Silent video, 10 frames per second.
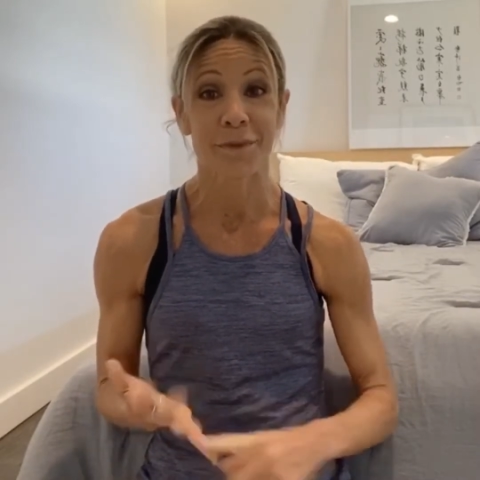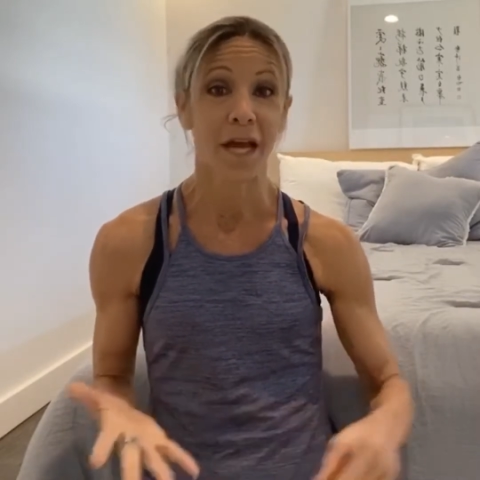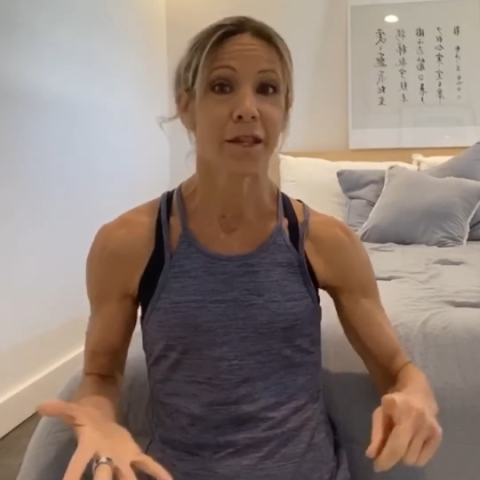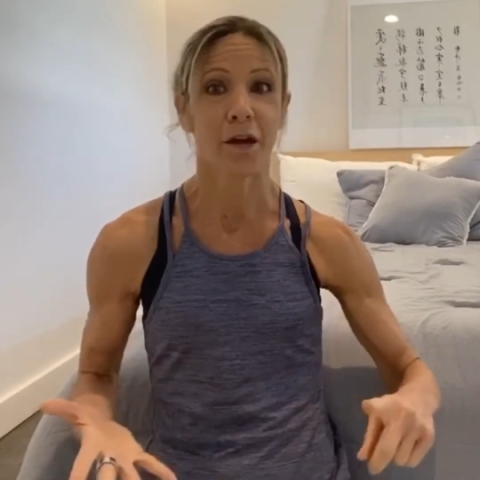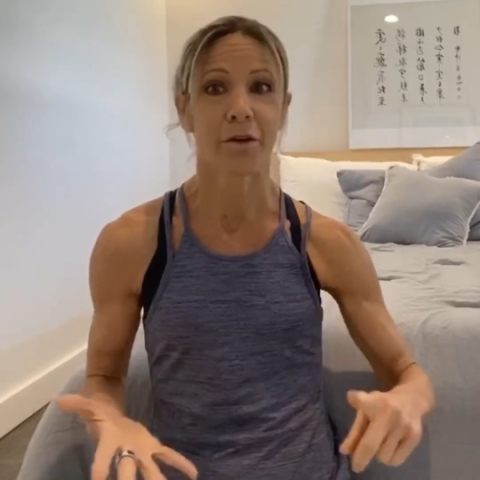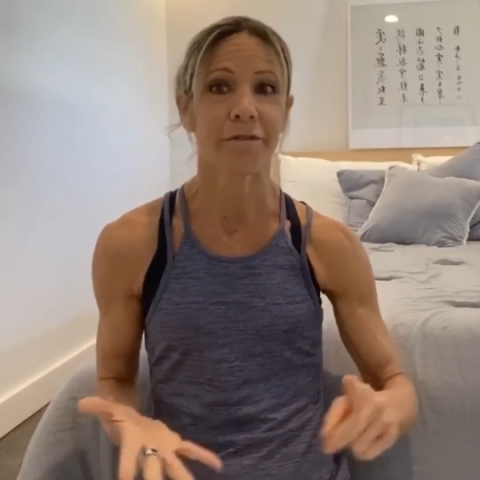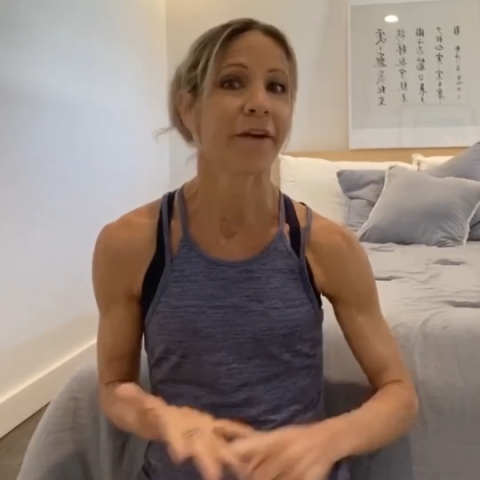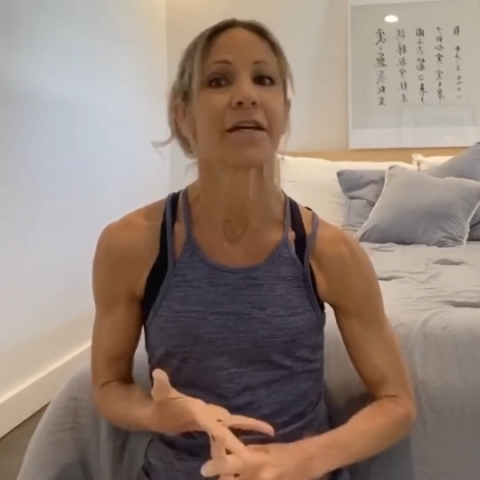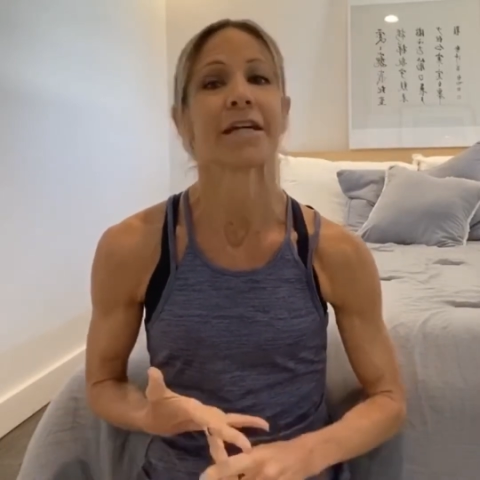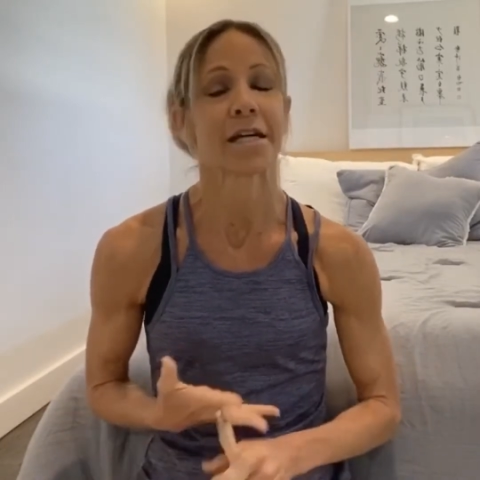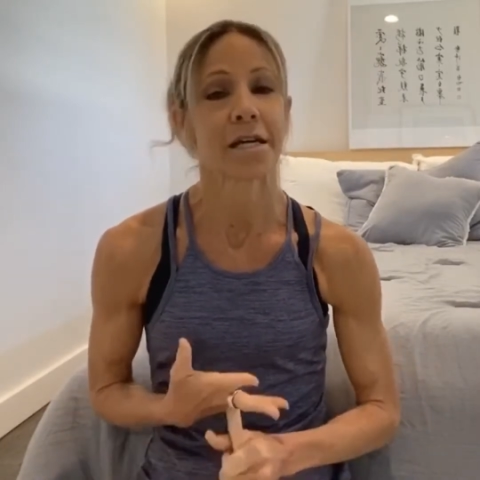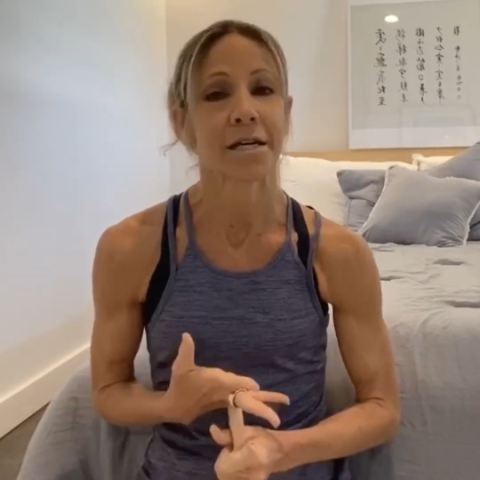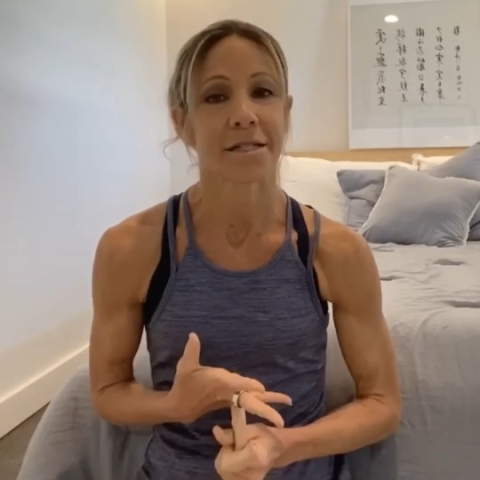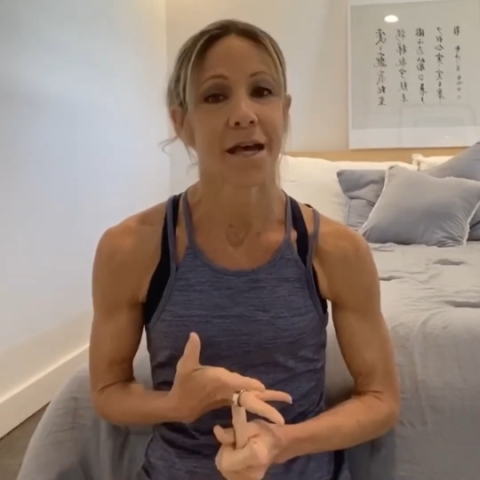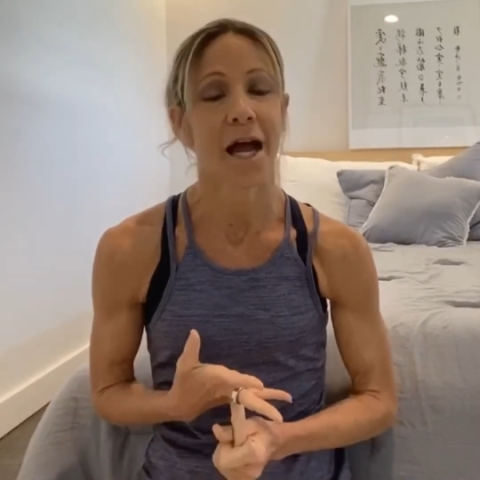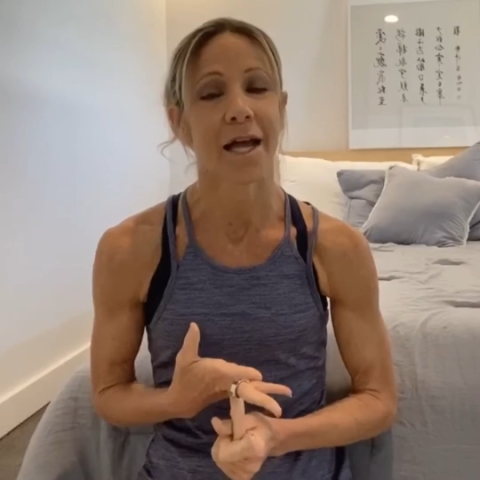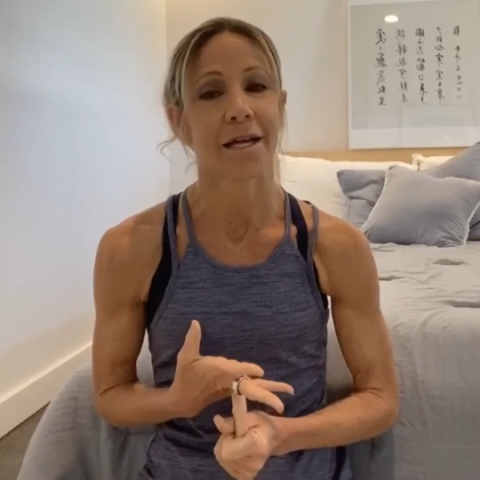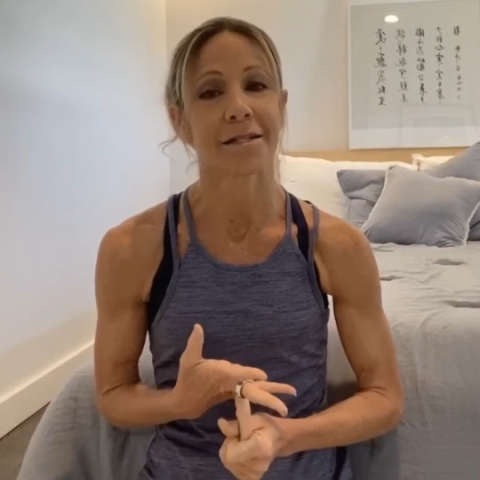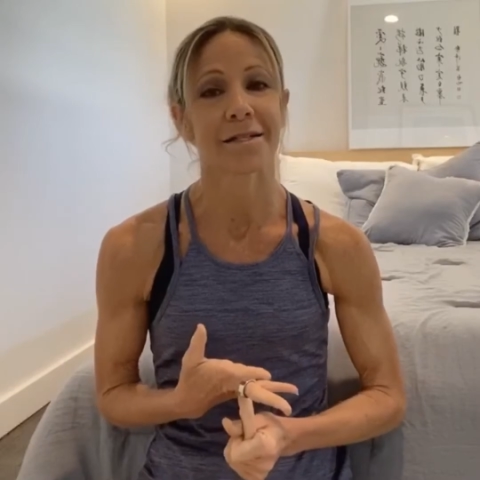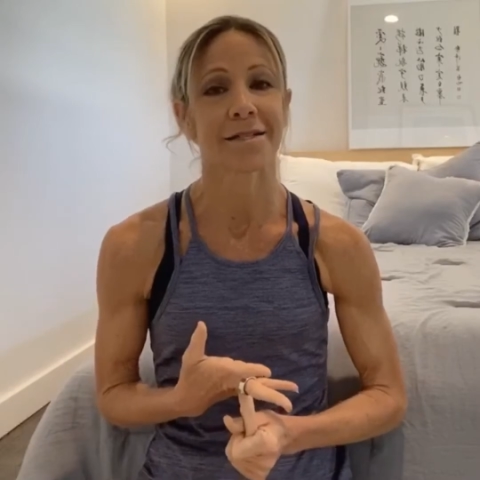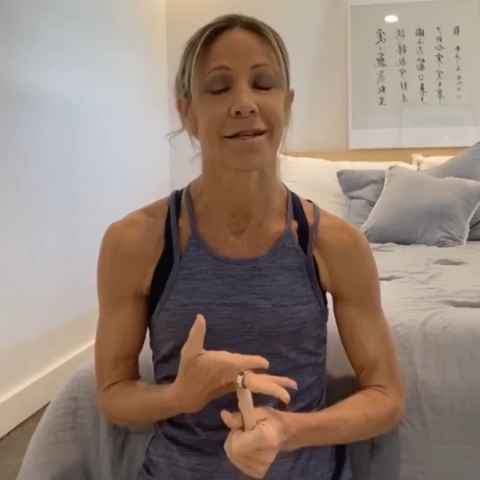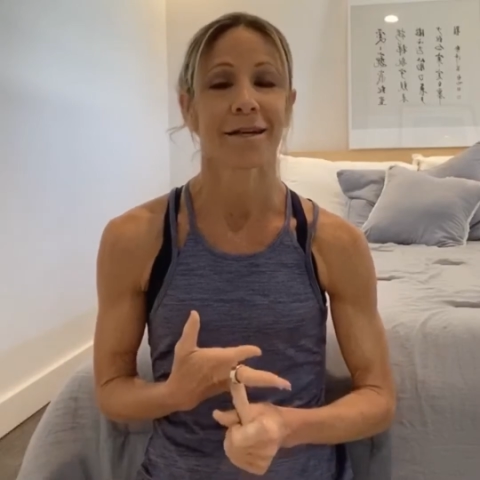They're failing science.